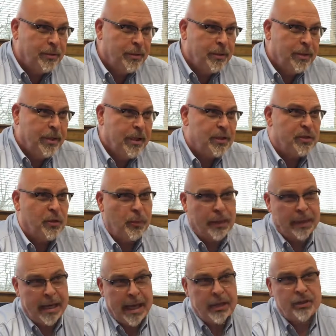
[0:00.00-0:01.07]
And so we
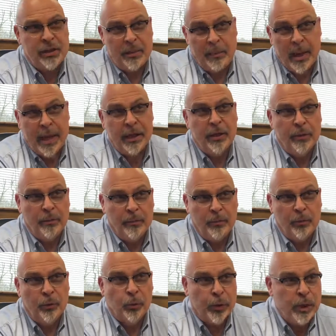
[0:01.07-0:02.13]
can actually make
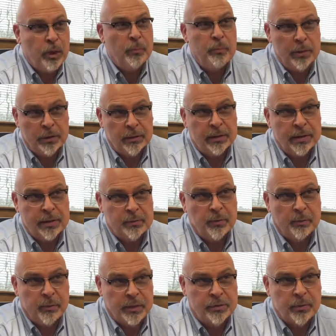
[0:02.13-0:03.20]
greener buildings when
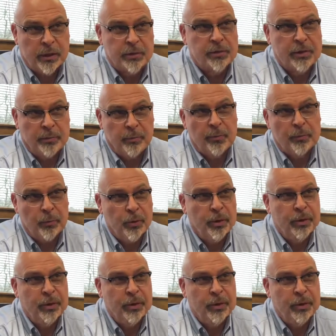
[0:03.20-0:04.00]
we structure them with wood.